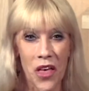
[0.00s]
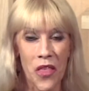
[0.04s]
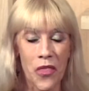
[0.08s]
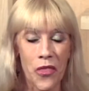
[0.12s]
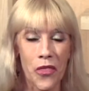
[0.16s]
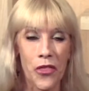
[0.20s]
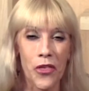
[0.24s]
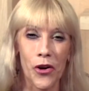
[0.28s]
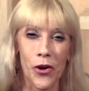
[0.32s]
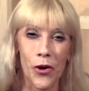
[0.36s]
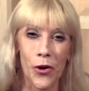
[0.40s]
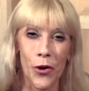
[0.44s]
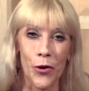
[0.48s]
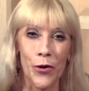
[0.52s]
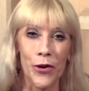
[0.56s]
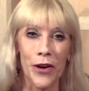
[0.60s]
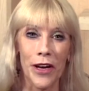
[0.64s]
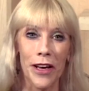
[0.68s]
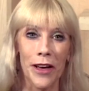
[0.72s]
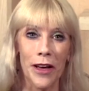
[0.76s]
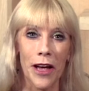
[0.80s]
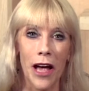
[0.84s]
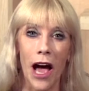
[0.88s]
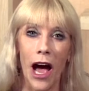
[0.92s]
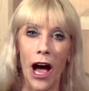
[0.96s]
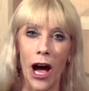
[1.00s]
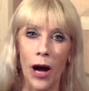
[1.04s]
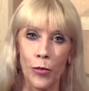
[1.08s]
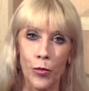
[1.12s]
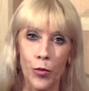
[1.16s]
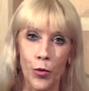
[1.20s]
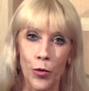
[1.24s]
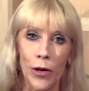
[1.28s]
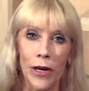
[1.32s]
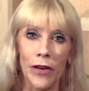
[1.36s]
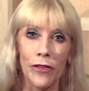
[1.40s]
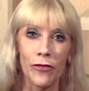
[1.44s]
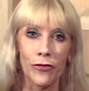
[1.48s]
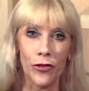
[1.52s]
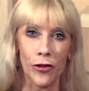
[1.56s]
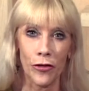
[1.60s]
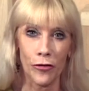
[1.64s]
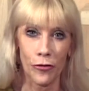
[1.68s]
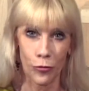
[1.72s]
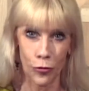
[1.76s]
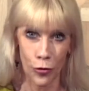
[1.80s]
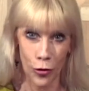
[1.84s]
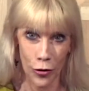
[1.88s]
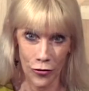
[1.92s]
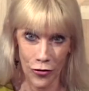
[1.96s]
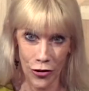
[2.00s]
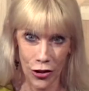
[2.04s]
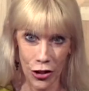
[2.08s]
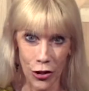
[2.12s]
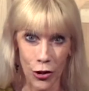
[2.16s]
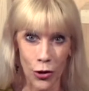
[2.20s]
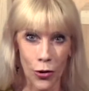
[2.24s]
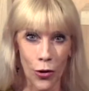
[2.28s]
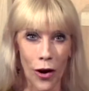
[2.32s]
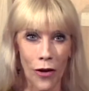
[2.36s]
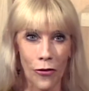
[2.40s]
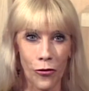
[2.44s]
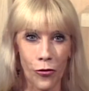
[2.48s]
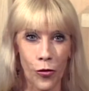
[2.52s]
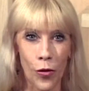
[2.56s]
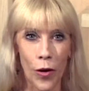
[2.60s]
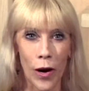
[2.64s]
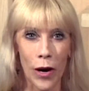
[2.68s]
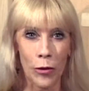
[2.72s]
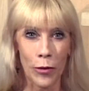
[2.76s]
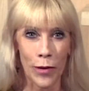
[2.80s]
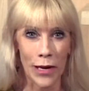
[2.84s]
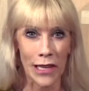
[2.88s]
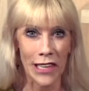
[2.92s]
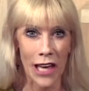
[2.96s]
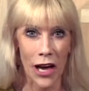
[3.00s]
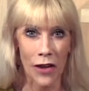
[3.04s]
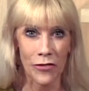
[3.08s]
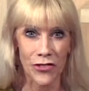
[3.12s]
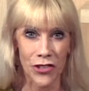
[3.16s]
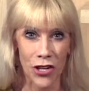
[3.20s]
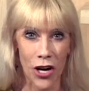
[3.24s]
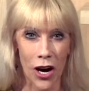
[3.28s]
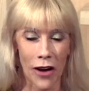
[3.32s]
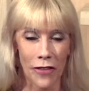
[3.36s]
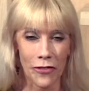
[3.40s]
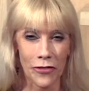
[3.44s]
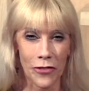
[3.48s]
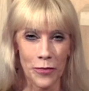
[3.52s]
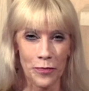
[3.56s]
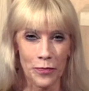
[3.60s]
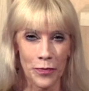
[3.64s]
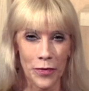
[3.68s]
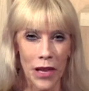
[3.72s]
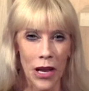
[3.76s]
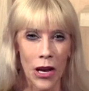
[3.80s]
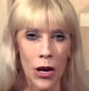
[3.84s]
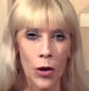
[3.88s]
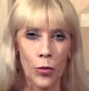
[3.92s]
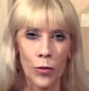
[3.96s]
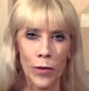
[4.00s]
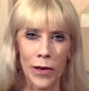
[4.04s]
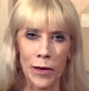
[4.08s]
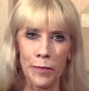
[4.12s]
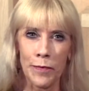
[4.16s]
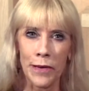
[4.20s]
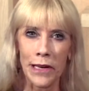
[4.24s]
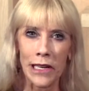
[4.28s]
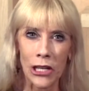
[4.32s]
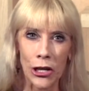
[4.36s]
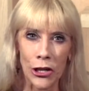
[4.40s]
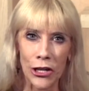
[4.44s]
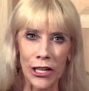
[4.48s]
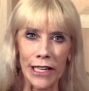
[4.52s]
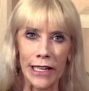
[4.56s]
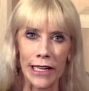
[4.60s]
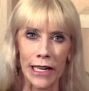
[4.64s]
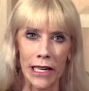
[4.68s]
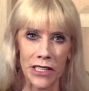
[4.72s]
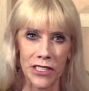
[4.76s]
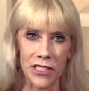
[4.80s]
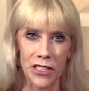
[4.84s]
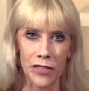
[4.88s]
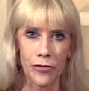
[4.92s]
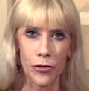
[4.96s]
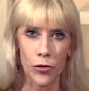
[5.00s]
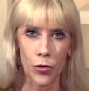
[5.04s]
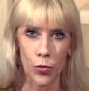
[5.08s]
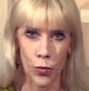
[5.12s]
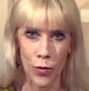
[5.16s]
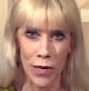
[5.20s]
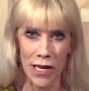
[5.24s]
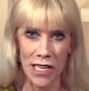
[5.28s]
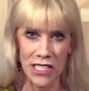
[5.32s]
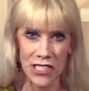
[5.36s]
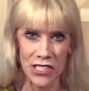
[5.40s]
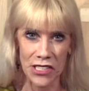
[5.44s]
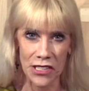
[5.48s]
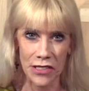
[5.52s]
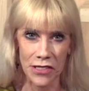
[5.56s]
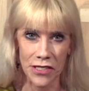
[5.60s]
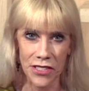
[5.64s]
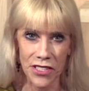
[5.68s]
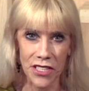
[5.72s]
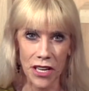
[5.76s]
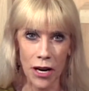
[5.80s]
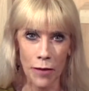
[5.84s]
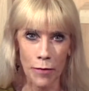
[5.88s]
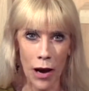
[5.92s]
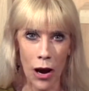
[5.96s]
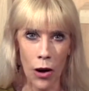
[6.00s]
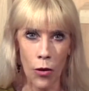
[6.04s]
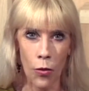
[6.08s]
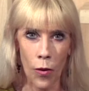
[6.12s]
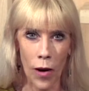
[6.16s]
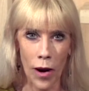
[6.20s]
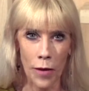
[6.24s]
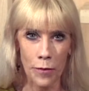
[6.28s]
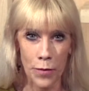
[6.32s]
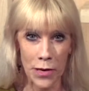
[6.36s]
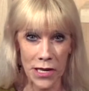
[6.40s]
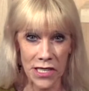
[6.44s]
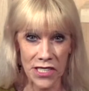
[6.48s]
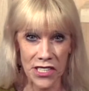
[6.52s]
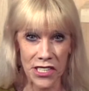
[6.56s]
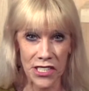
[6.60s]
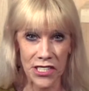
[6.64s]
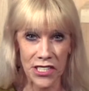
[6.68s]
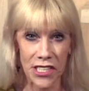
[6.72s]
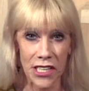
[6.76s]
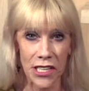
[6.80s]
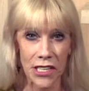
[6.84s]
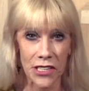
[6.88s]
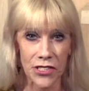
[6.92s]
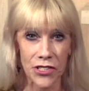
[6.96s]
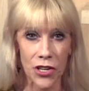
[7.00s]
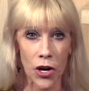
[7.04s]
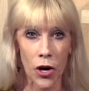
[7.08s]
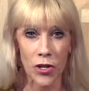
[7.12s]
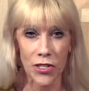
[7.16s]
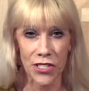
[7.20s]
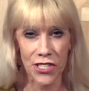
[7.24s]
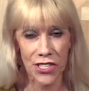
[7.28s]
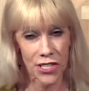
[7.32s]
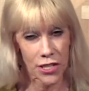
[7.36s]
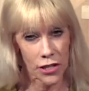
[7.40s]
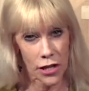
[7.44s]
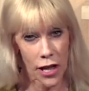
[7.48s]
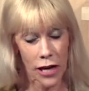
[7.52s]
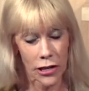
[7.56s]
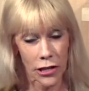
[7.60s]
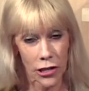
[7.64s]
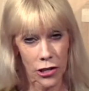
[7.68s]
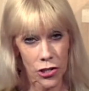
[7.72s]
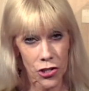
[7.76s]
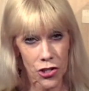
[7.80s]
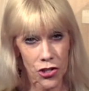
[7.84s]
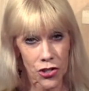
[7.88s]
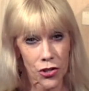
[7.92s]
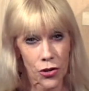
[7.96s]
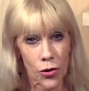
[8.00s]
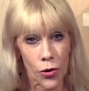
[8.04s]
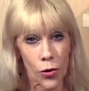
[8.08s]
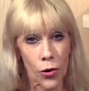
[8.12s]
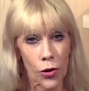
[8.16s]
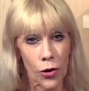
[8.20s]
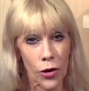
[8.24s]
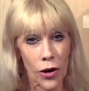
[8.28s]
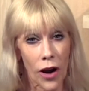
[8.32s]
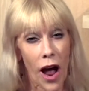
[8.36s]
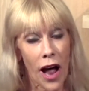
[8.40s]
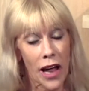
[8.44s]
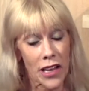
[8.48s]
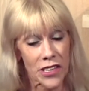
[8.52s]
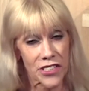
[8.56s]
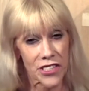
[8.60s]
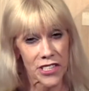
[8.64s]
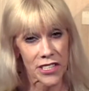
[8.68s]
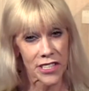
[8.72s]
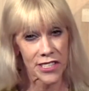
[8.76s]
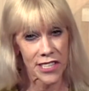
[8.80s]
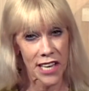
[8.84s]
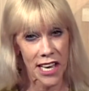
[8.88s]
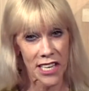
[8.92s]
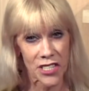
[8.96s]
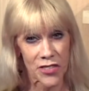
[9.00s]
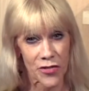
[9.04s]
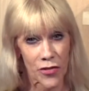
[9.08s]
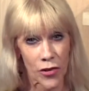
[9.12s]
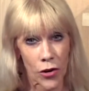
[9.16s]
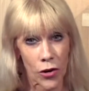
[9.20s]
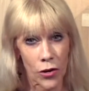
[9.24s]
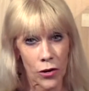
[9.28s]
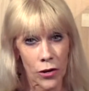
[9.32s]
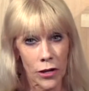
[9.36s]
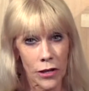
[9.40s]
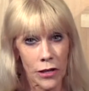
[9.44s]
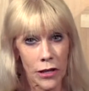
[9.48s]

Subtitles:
Third, a brief review of where we left off. We've been looking at different reasons about why businesses are sluggish or unsuccessful.